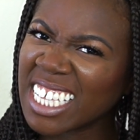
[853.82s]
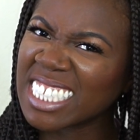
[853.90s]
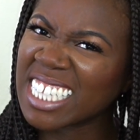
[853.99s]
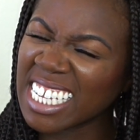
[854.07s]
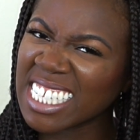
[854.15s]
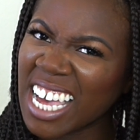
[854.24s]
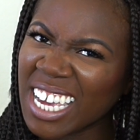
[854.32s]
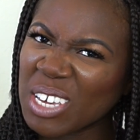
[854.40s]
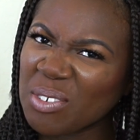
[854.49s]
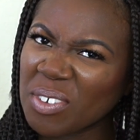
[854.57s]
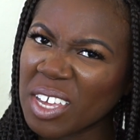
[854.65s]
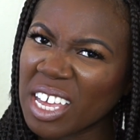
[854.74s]
That's how
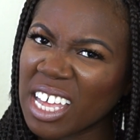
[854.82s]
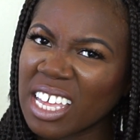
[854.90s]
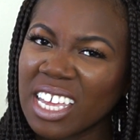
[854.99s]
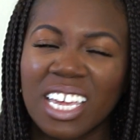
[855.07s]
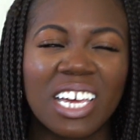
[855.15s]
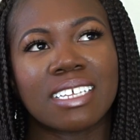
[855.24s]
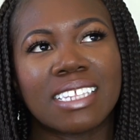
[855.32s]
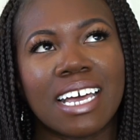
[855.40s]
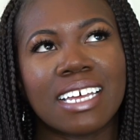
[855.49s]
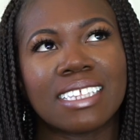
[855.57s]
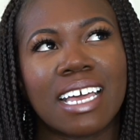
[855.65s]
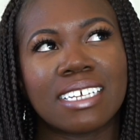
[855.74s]
you feel?
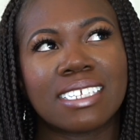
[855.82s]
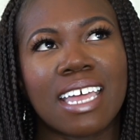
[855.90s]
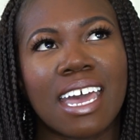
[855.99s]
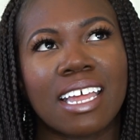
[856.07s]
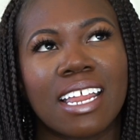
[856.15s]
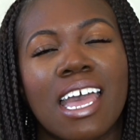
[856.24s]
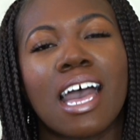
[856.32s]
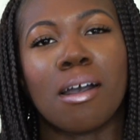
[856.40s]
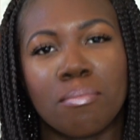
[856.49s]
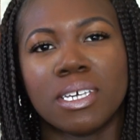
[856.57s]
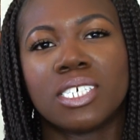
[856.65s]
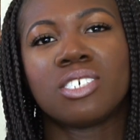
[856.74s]
That that's that
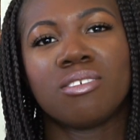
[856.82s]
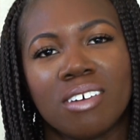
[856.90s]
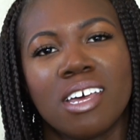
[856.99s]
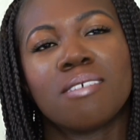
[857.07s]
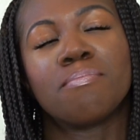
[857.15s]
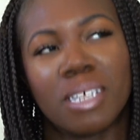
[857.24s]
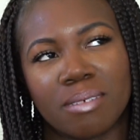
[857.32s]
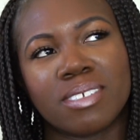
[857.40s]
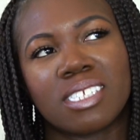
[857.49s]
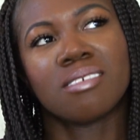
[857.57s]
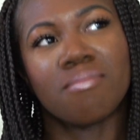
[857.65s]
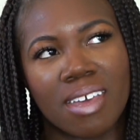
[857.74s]
I miss you, but I'm
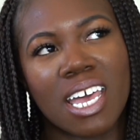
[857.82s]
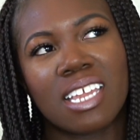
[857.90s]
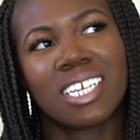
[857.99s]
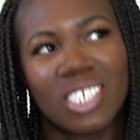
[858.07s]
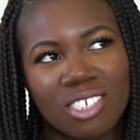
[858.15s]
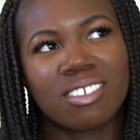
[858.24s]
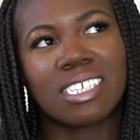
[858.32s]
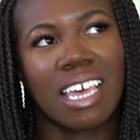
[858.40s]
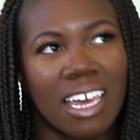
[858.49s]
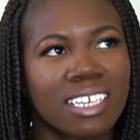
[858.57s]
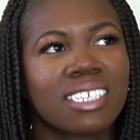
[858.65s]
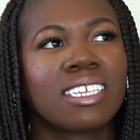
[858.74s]
still mad at you
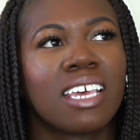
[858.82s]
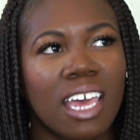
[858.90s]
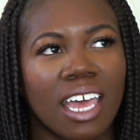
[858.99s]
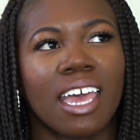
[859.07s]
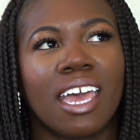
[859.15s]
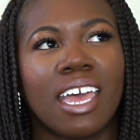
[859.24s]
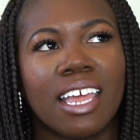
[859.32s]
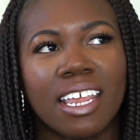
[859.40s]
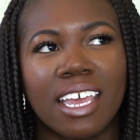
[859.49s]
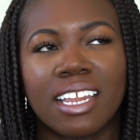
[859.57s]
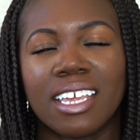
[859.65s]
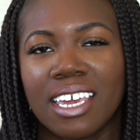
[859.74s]
sex. And
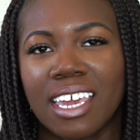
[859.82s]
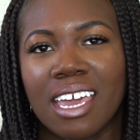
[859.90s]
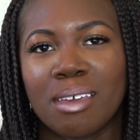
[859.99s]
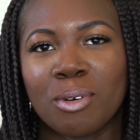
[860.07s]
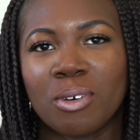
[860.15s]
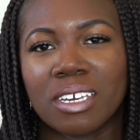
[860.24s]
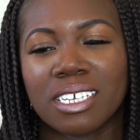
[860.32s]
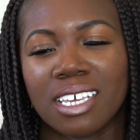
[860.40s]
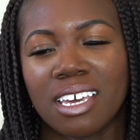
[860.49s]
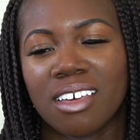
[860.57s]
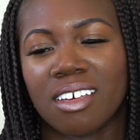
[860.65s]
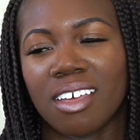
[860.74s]
then he came quick as
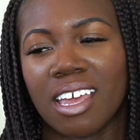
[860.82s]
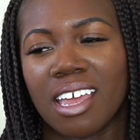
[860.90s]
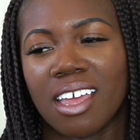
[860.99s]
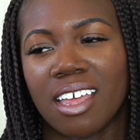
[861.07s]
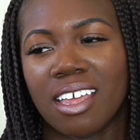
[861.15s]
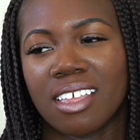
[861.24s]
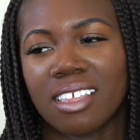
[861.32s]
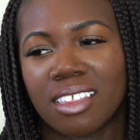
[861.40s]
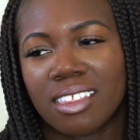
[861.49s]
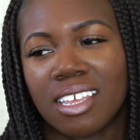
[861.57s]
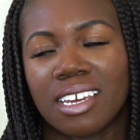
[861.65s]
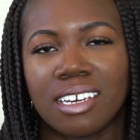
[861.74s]
hell
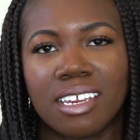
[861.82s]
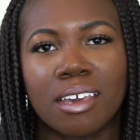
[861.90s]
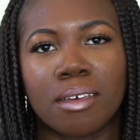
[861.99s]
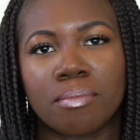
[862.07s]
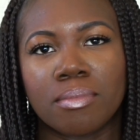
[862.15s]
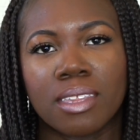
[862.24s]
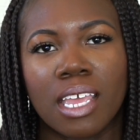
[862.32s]
and then he did.